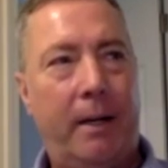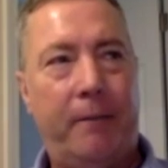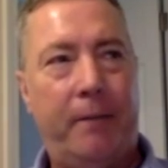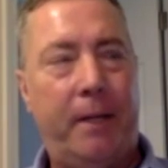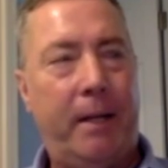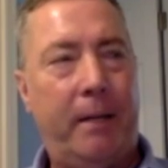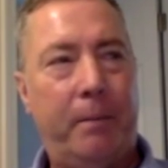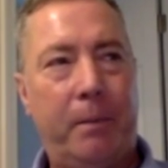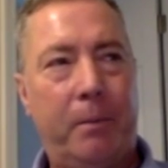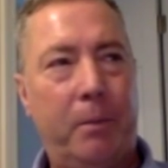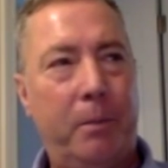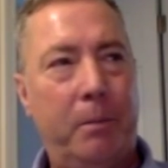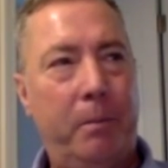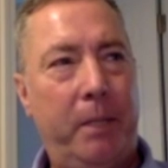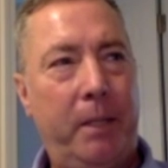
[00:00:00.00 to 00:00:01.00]
on a half
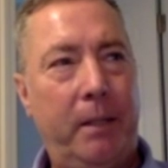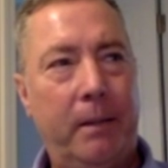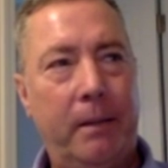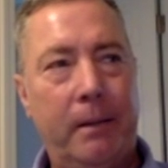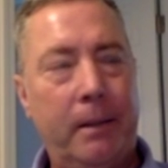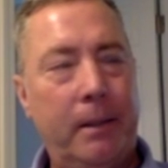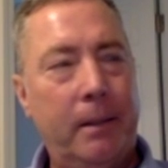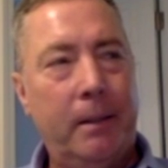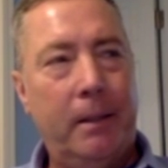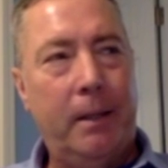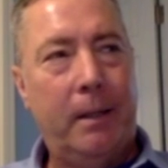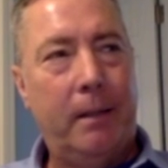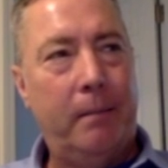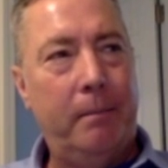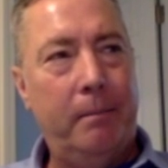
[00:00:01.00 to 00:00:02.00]
diopter would be
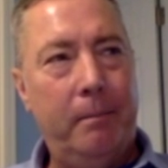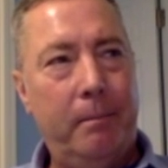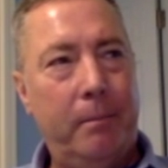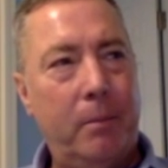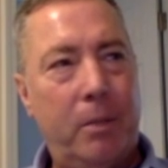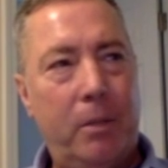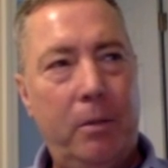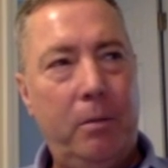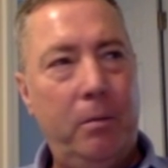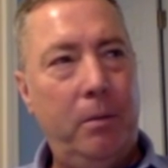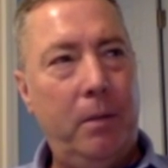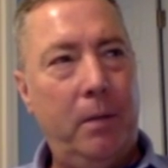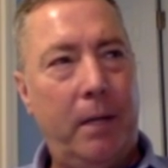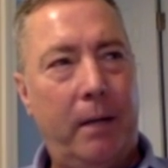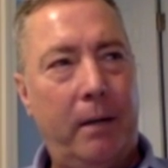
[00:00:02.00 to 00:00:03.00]
um,
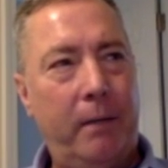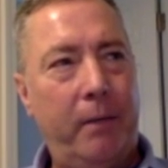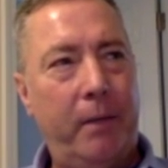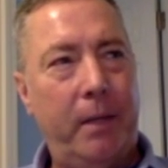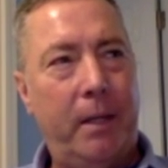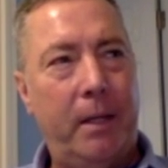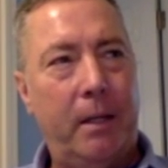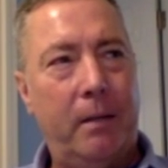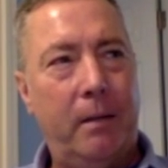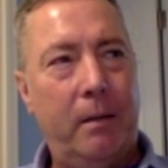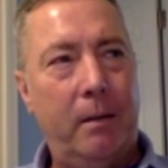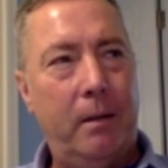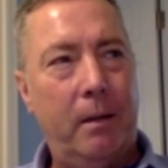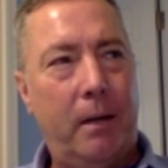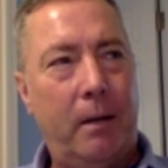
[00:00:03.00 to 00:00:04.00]
two, I don't even think
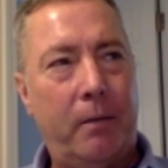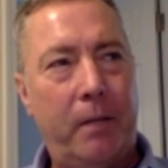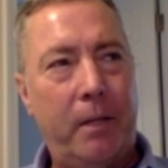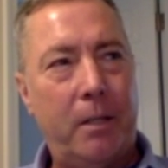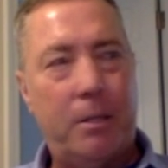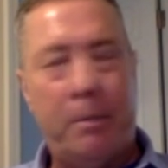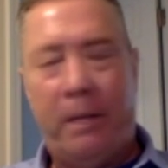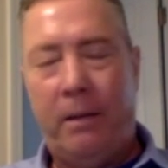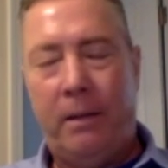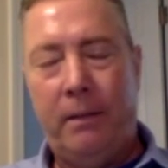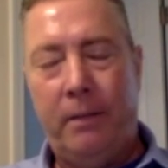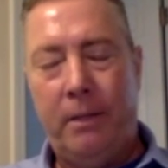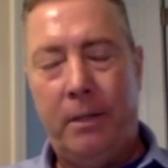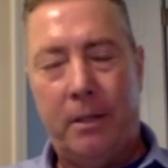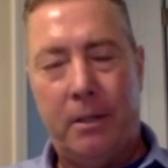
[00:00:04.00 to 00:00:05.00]
it. I don't think
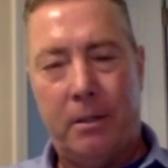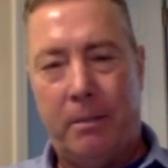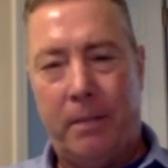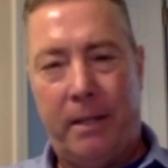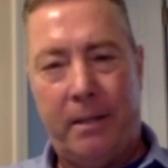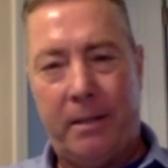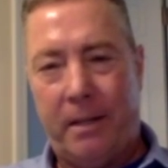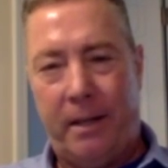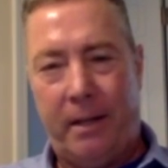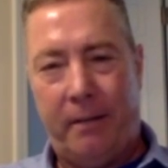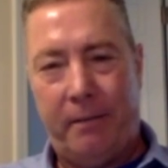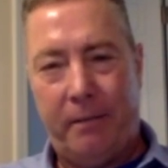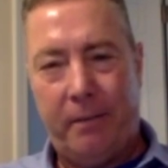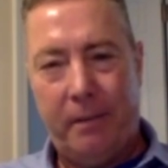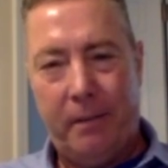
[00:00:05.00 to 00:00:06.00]
Smile even does a minus a
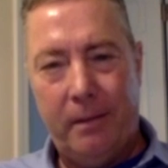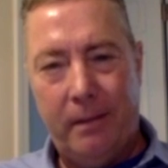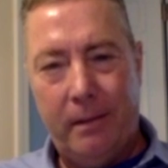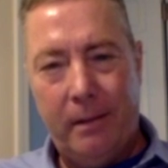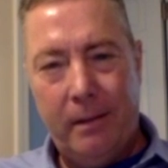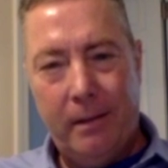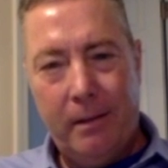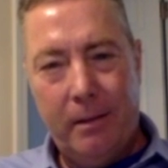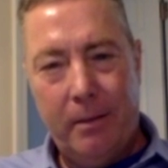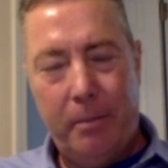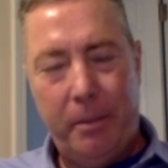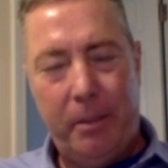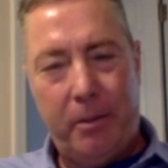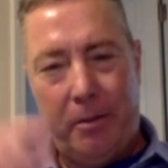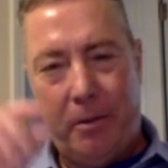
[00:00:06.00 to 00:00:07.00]
half.
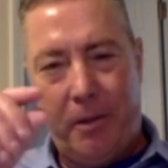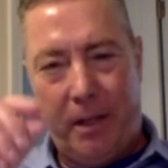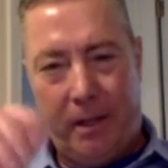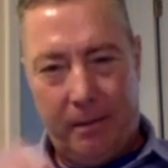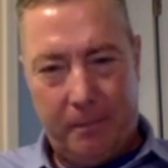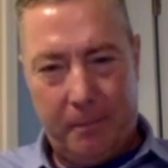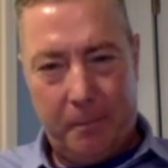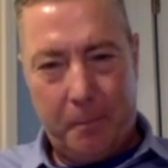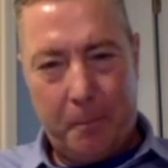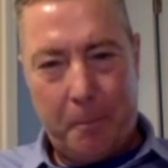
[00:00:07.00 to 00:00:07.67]
It would be too thin.